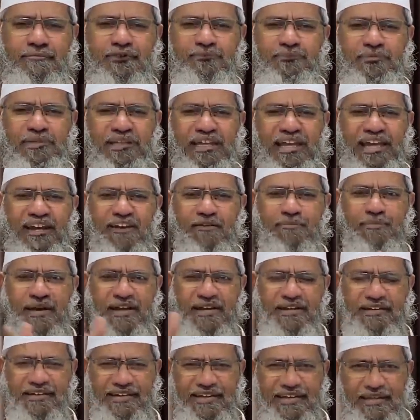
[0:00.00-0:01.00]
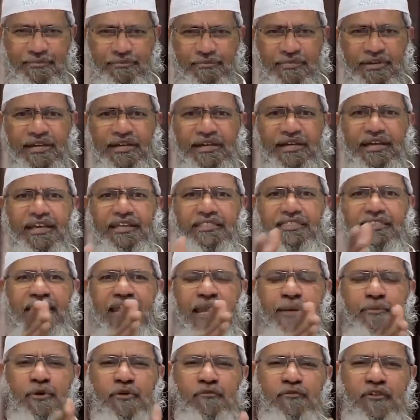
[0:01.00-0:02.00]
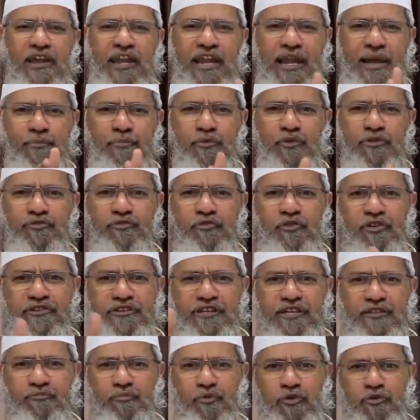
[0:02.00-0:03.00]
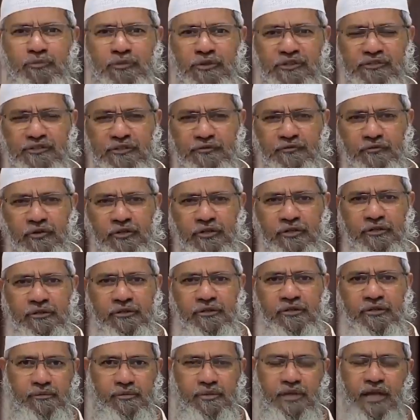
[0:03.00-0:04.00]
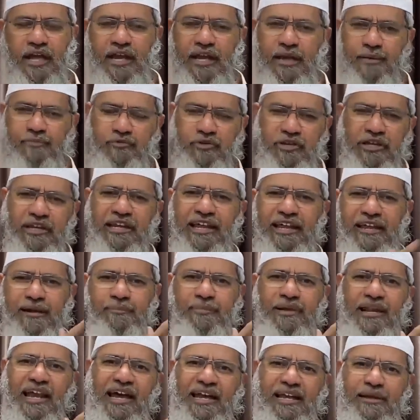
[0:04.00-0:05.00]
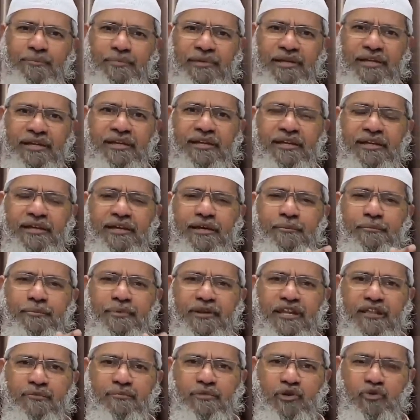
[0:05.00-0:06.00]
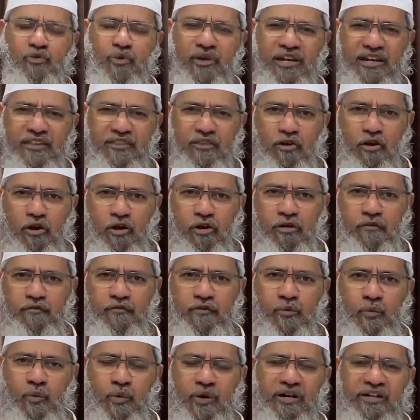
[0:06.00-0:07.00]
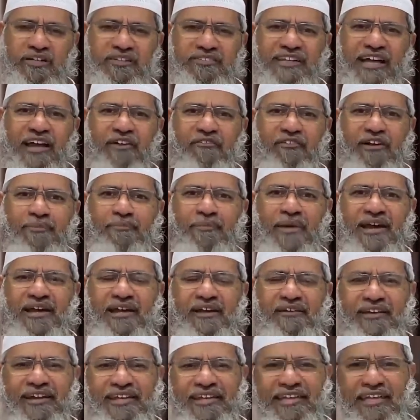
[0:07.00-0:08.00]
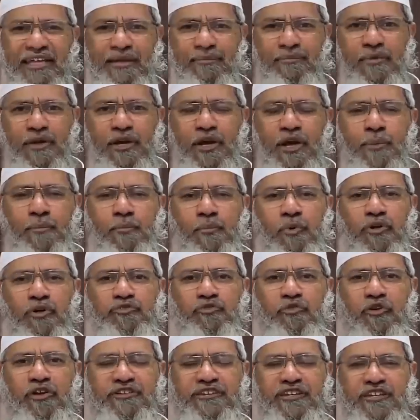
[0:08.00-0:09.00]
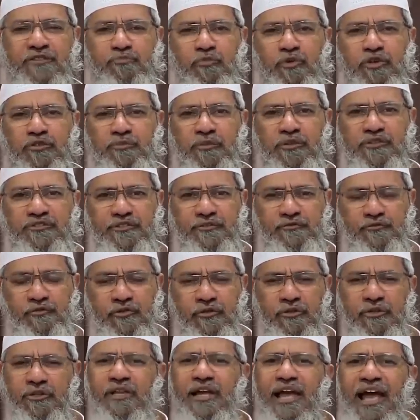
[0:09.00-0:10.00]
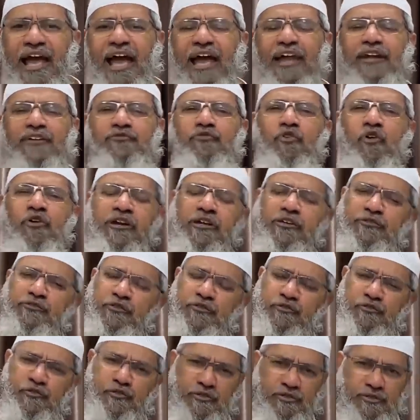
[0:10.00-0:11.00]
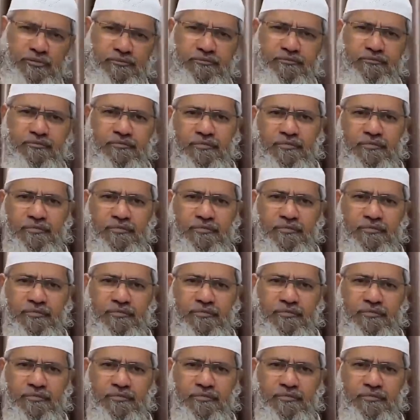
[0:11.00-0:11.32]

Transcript: Bismillah ar-Rahman ar-Rahim. In the name of Allah, most gracious, most merciful. Alhamdulillah Rabbil Alameen. Praise be to Allah, the Lord of the worlds. Ar-Rahman ar-Rahim. Most gracious, most merciful. And so on and so forth.